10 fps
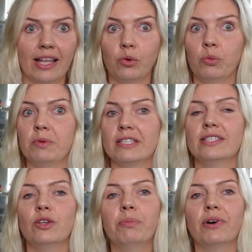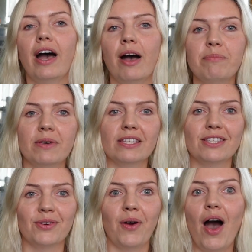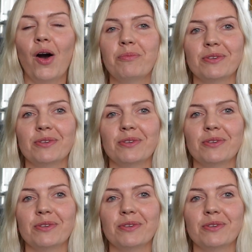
and we'll be super happy to help